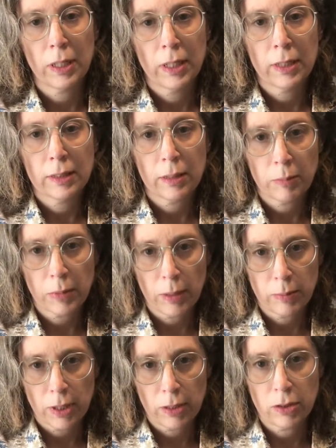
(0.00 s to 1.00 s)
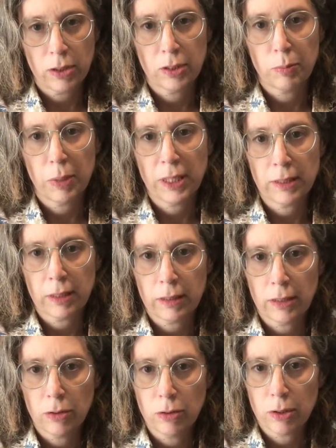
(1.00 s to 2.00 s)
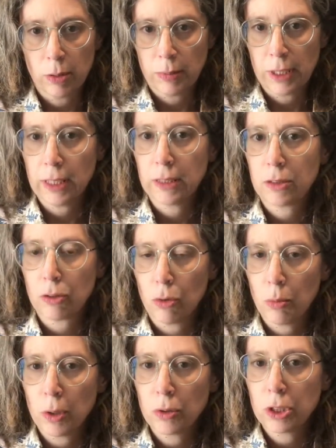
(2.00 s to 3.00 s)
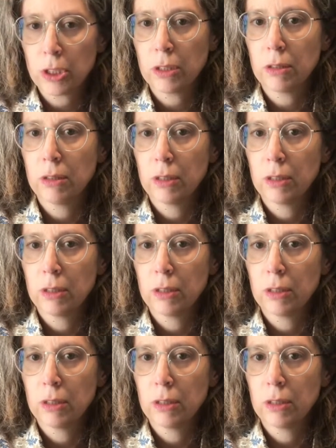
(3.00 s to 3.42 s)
sometimes I'll just basically do something in slow motion